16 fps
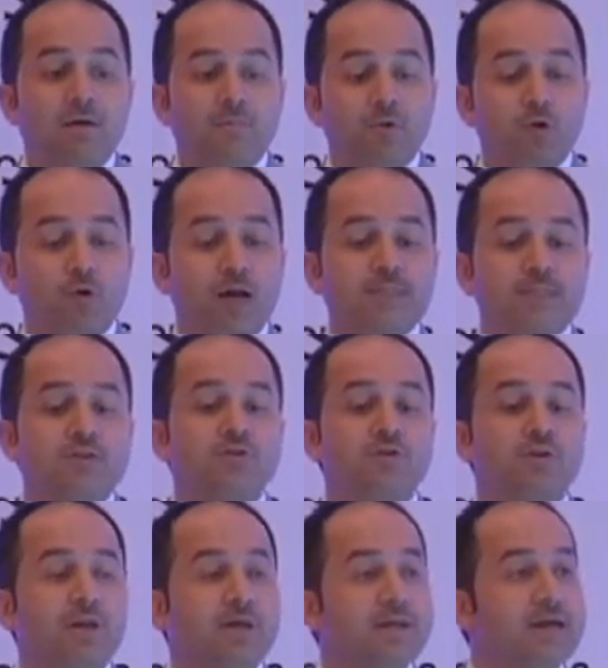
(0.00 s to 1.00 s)

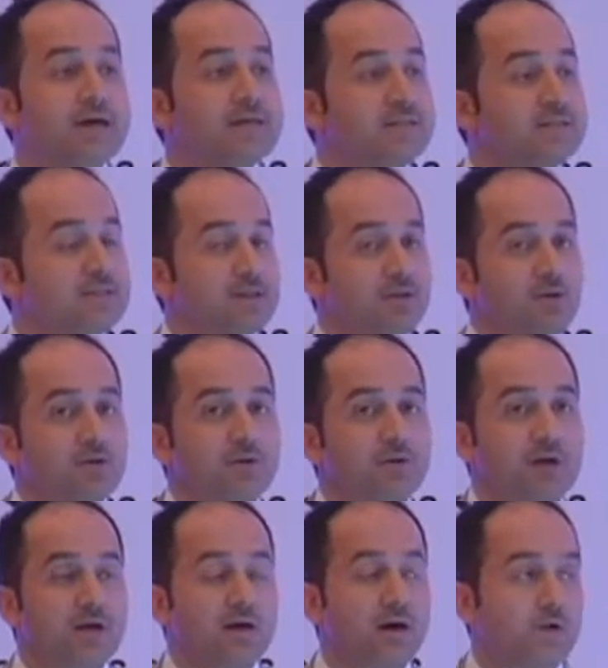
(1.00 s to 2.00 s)
Procalcitonin, as
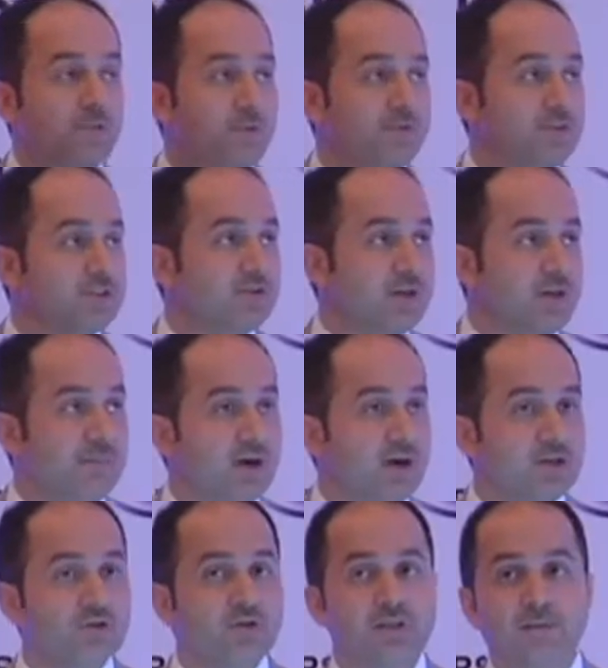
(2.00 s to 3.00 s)
Dr. Uh, or Professor
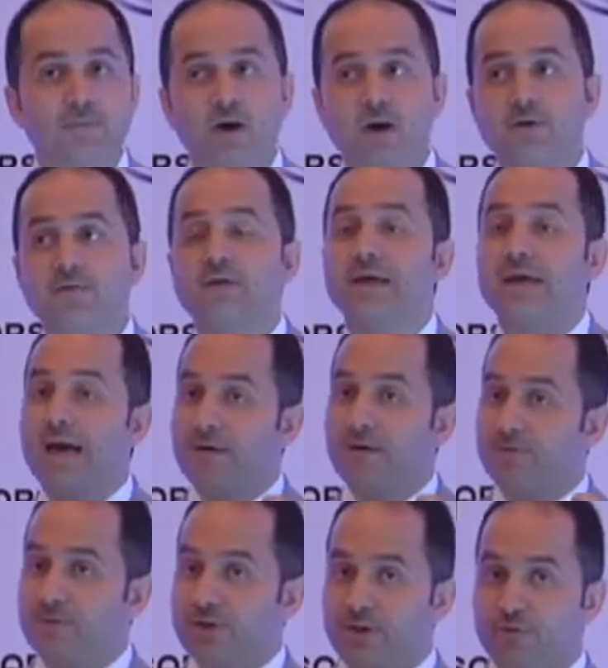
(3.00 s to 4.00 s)
Iman talked about,
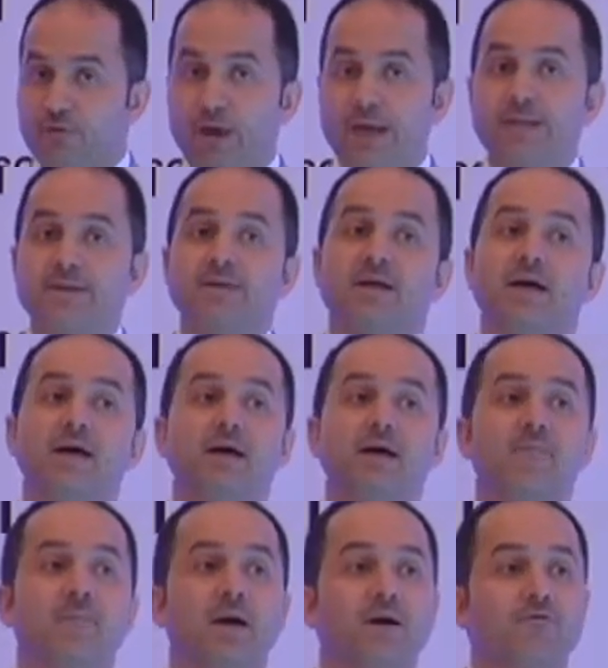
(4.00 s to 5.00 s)
great,
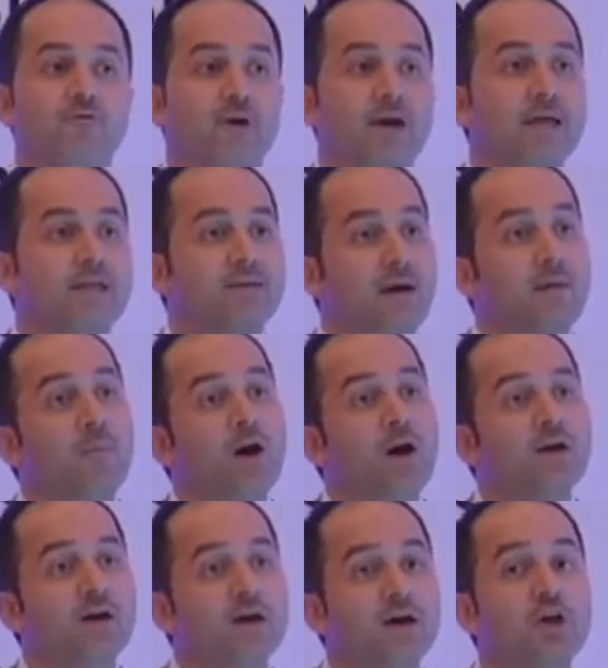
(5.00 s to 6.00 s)
um, a great a
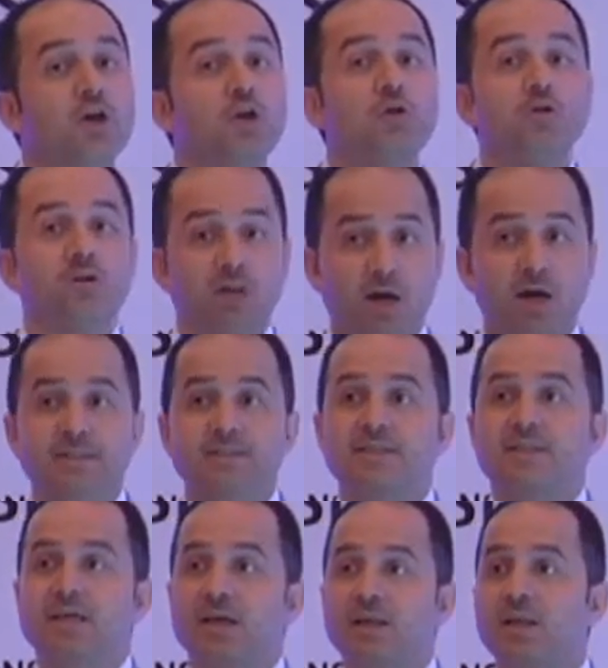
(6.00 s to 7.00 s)
marker, utilize
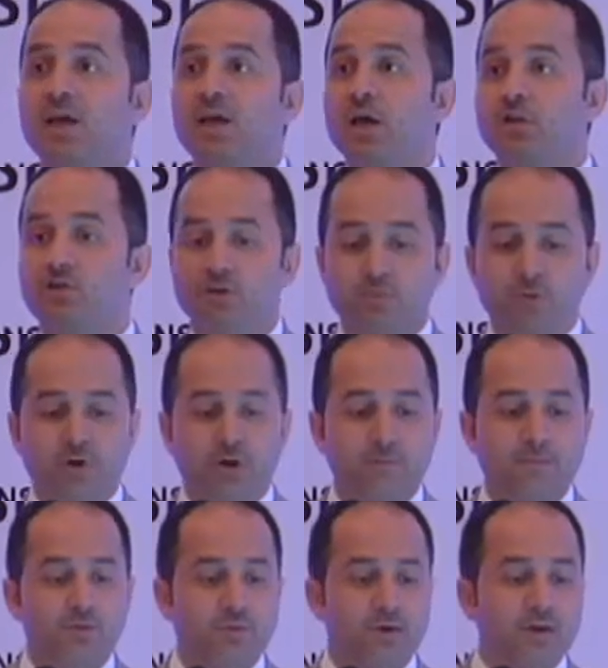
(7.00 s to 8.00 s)
it then in your program
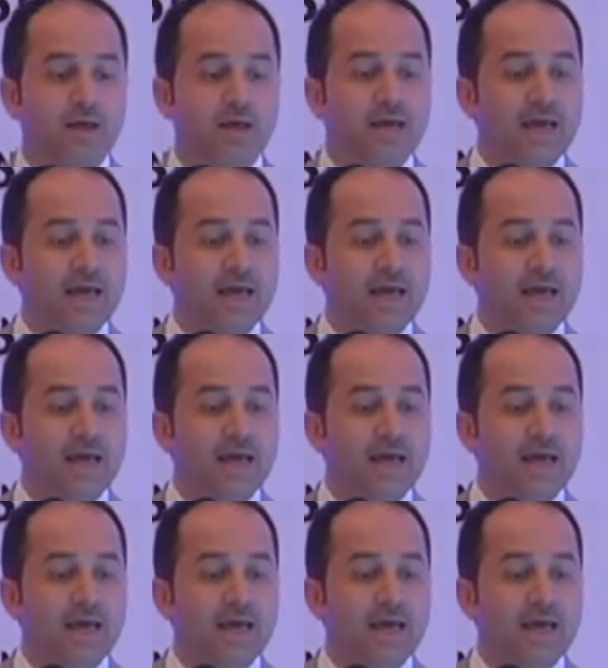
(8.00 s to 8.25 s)
as well.